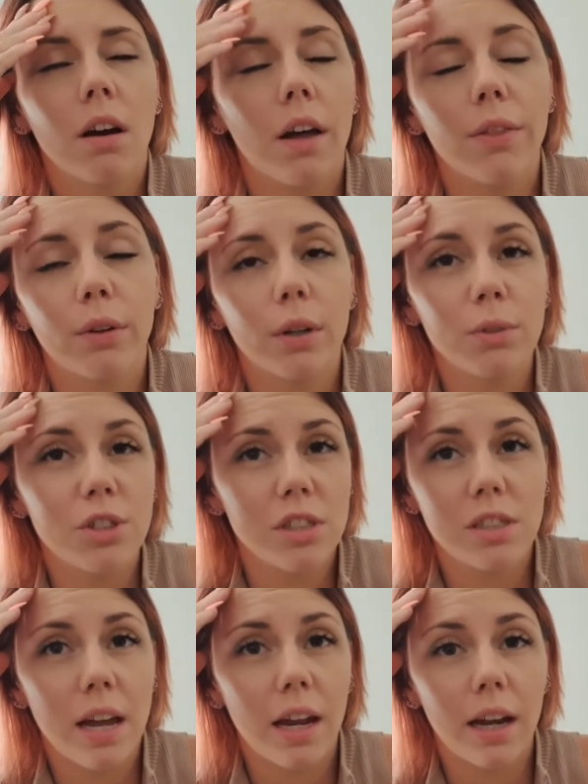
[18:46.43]
I thought it was
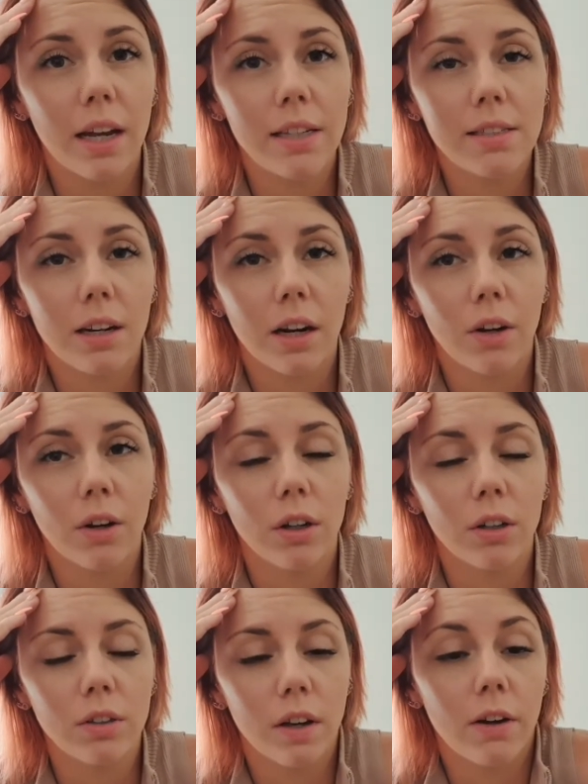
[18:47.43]
just headaches that I
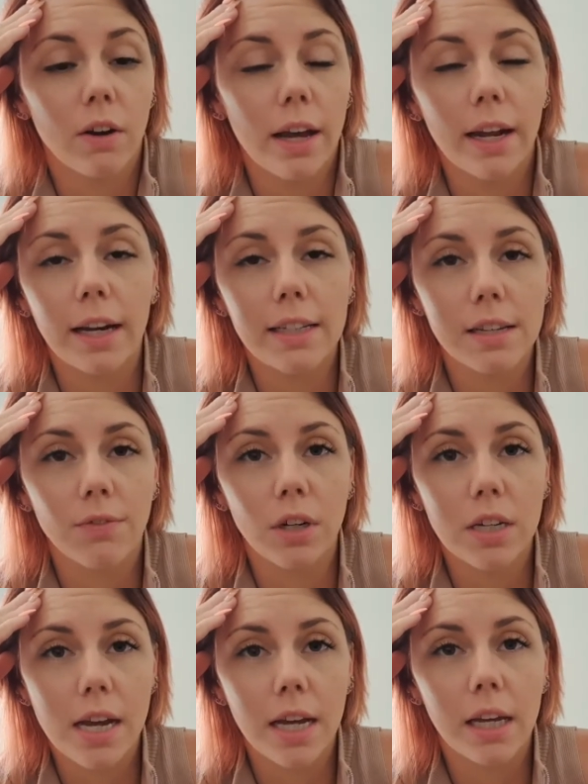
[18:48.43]
got because I got headaches every
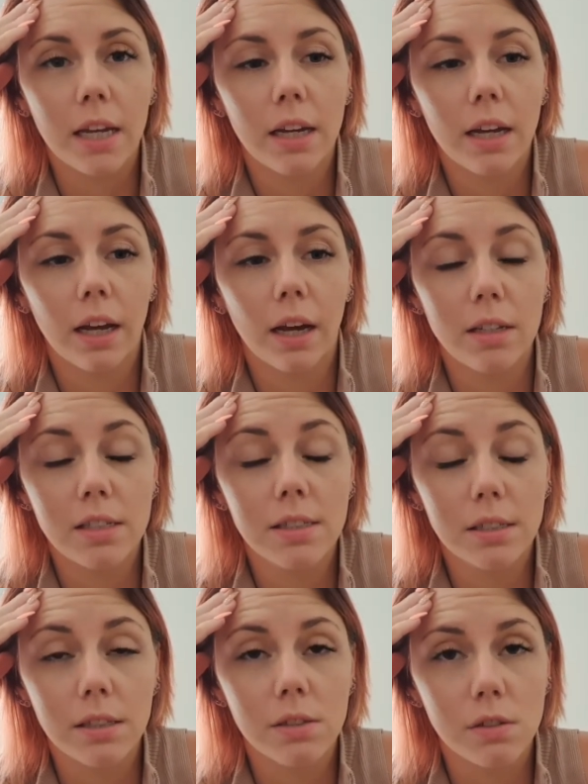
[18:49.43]
day and I
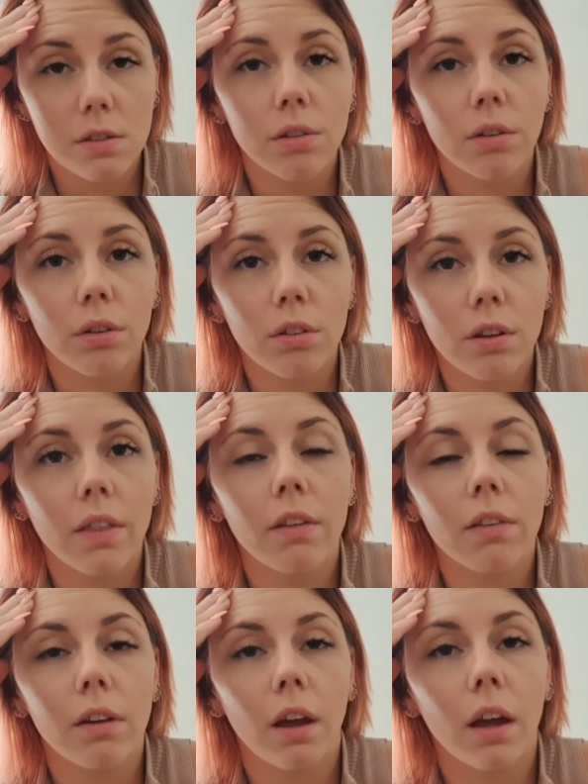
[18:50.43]
still do to
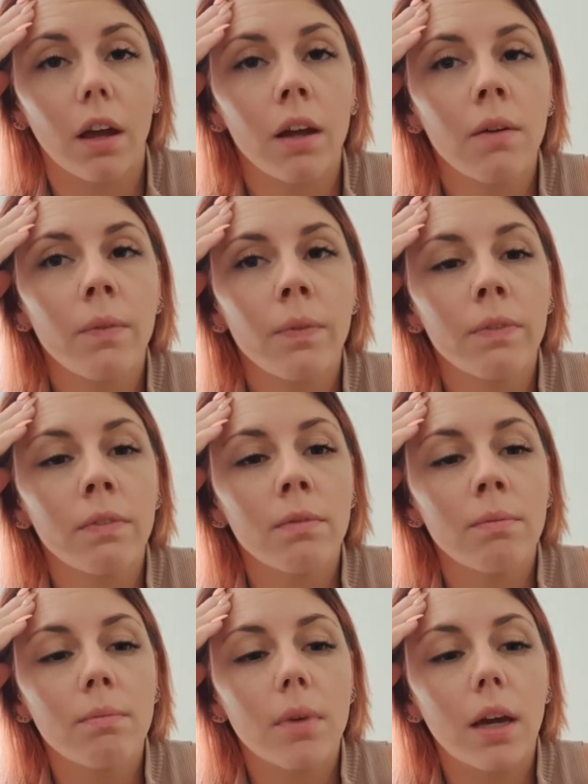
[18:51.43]
this day.
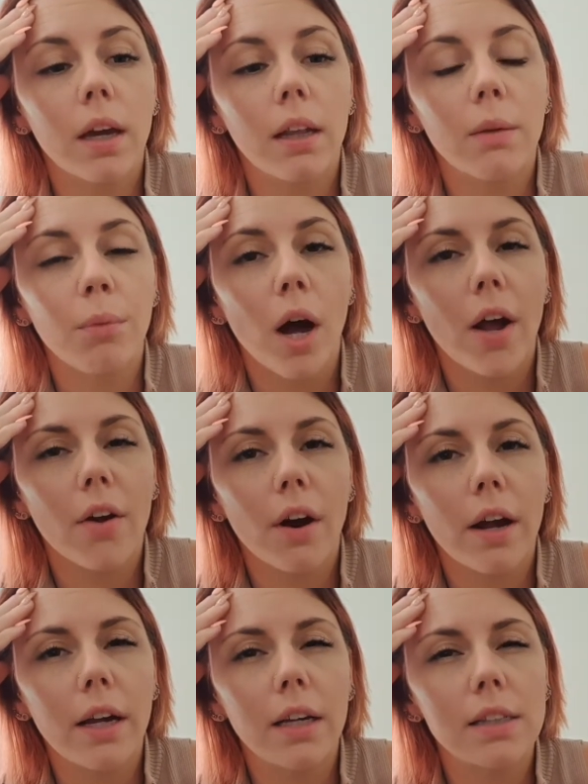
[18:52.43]
And the
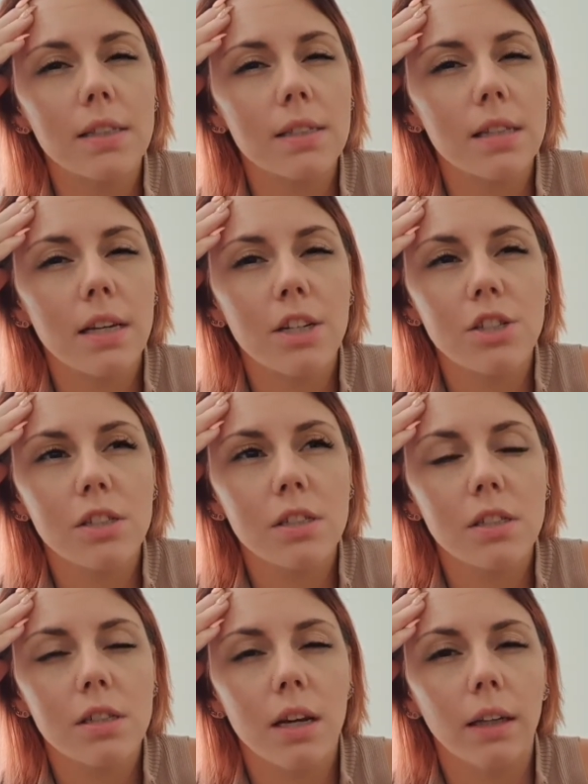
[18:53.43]
migraines,
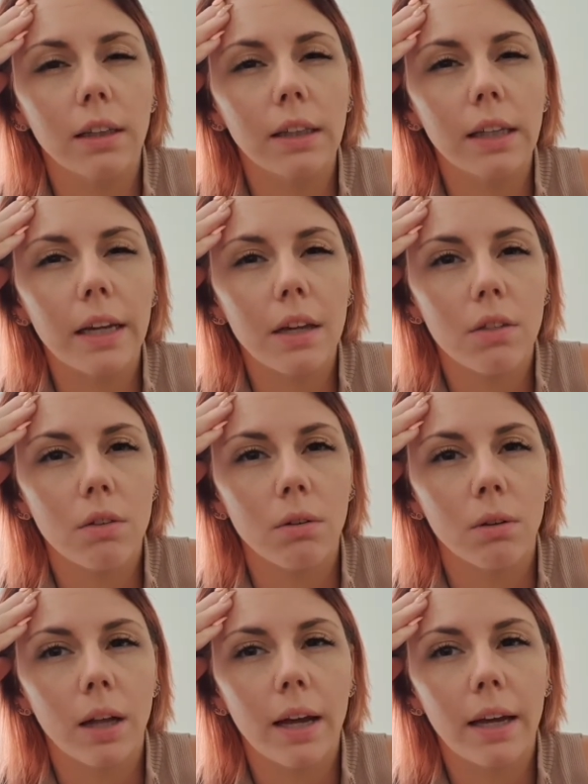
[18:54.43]
they're
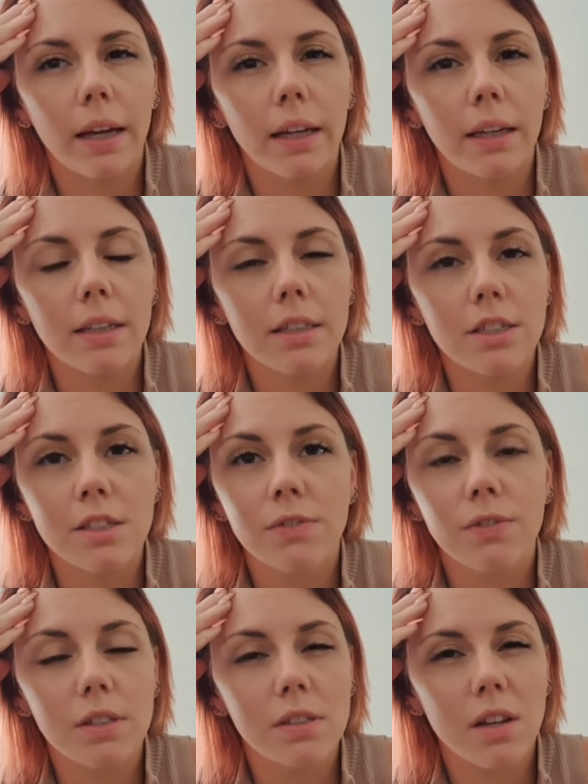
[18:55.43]
lethal and it just
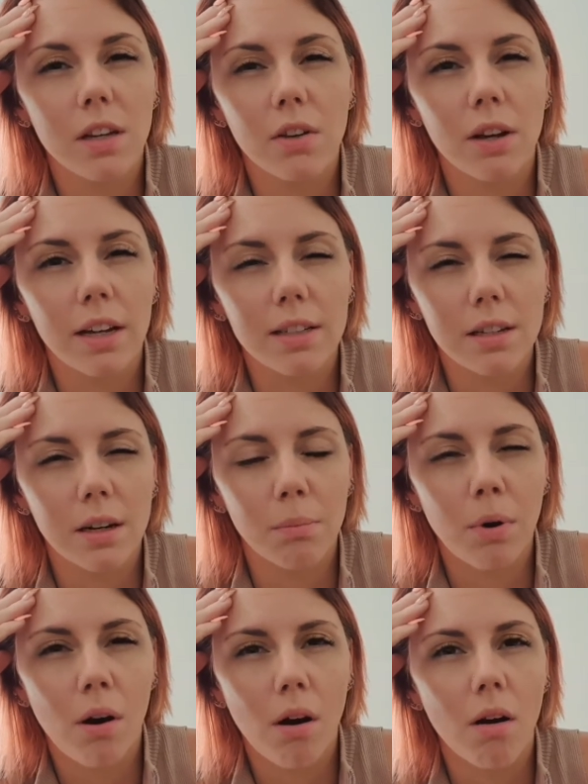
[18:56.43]
feels like your head's gonna
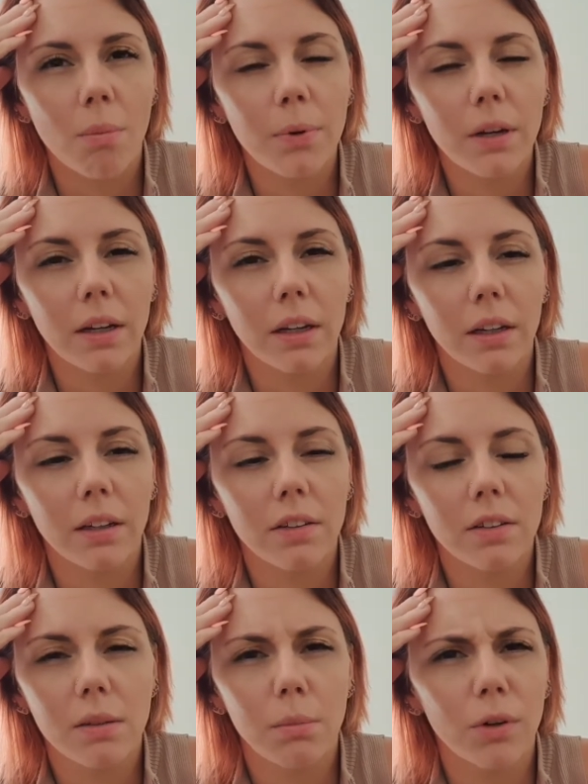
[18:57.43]
pop and
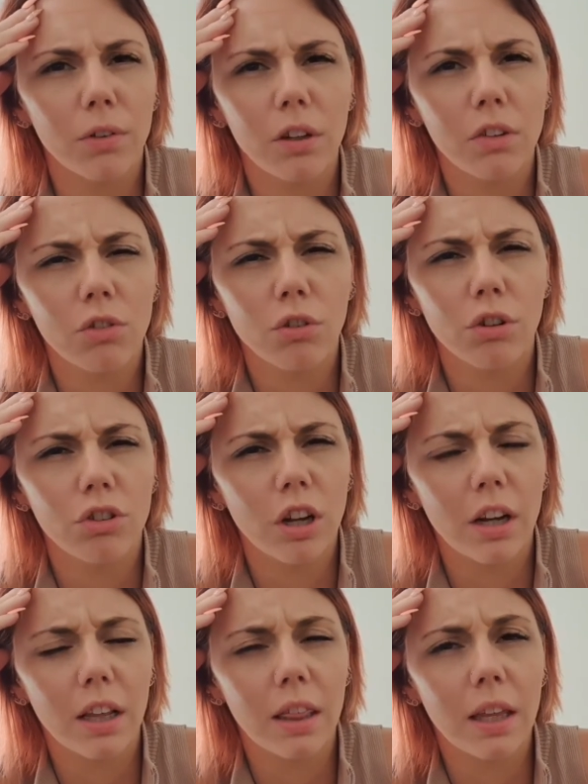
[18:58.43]
it's the most
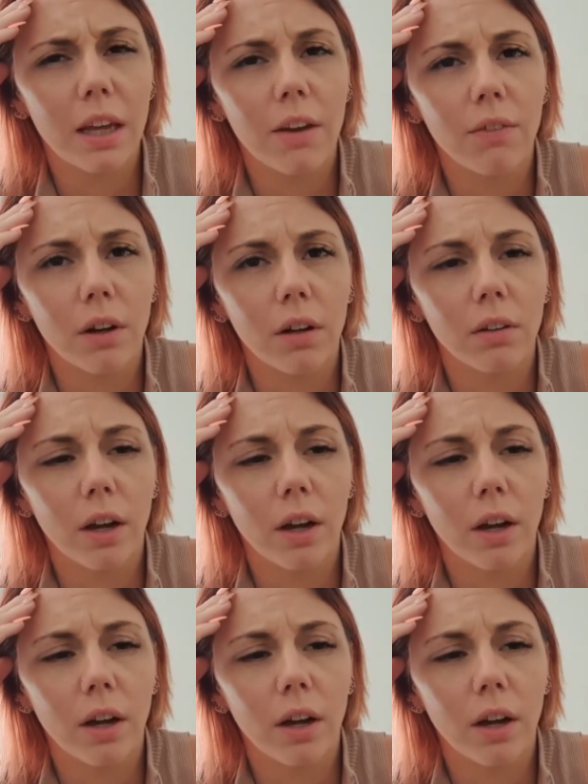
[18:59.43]
excruciating thing ever.